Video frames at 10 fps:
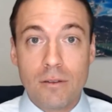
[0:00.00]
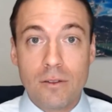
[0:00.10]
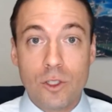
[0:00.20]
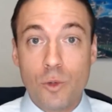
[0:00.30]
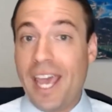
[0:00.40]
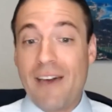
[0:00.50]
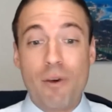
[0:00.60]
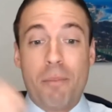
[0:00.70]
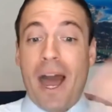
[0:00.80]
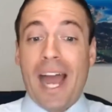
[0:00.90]
Do we have a
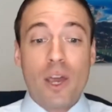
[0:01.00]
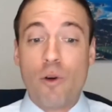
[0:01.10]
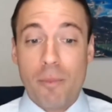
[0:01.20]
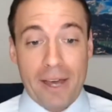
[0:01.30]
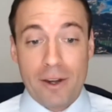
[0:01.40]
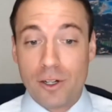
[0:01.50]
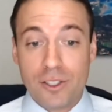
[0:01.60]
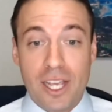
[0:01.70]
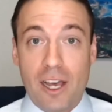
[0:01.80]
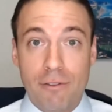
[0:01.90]
bio about
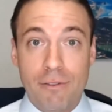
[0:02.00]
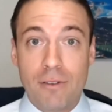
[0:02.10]
ourselves?